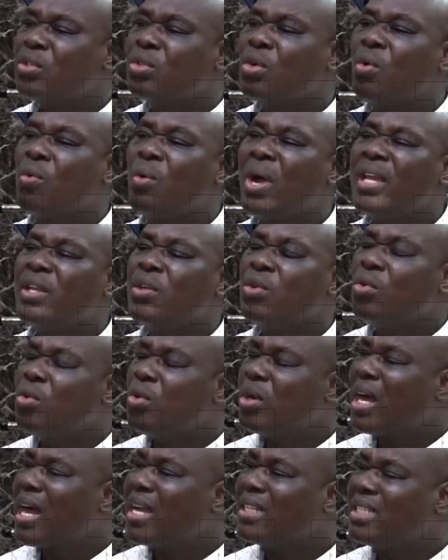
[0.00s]
So when you
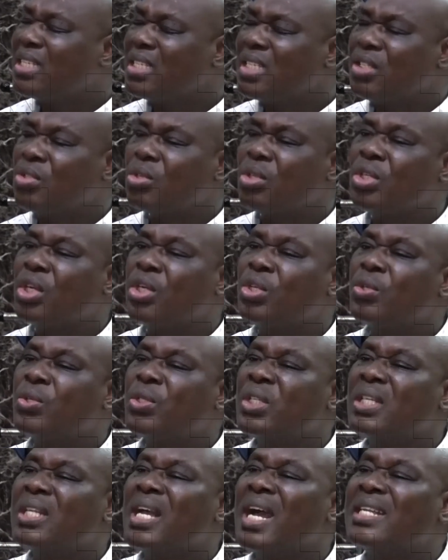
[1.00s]
look at this situation, you
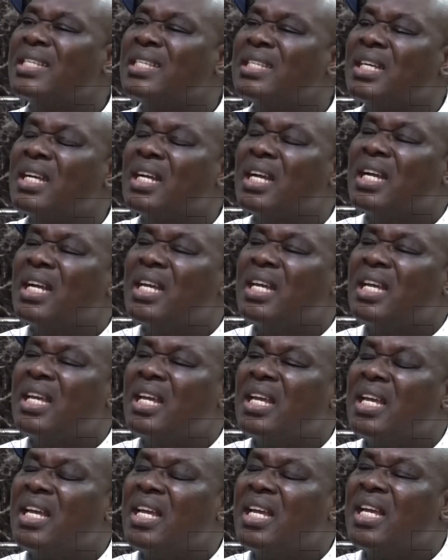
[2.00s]
see that
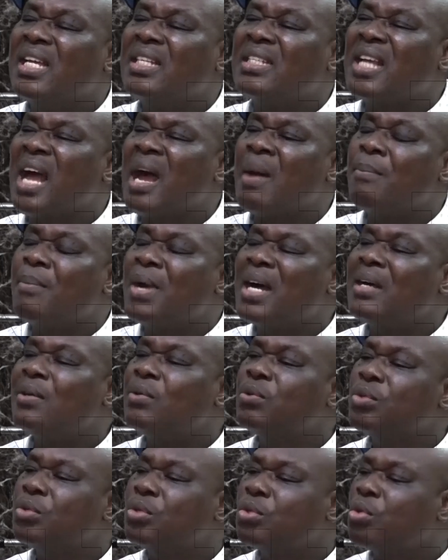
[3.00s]
it
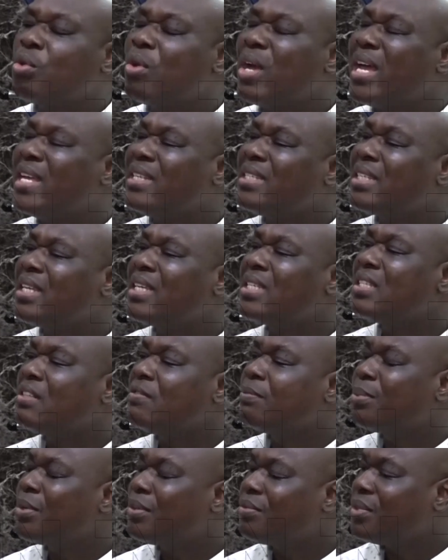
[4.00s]
amounts to
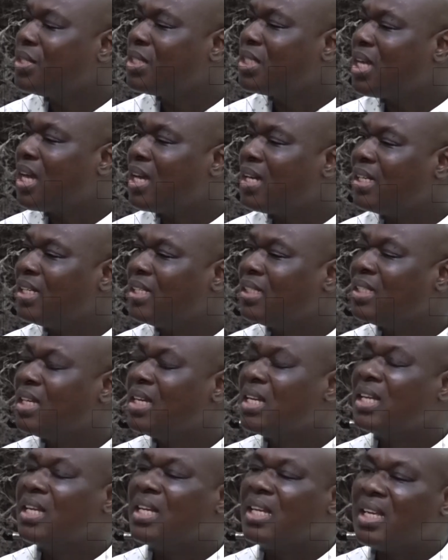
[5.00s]
excessive profiteering
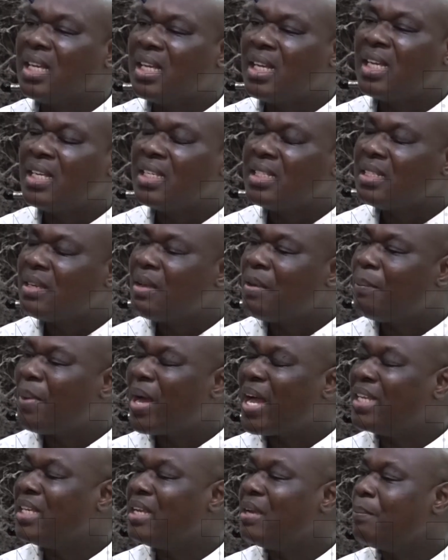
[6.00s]

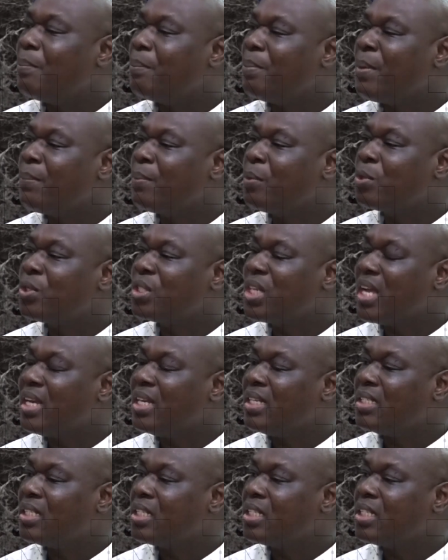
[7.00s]
by the people selling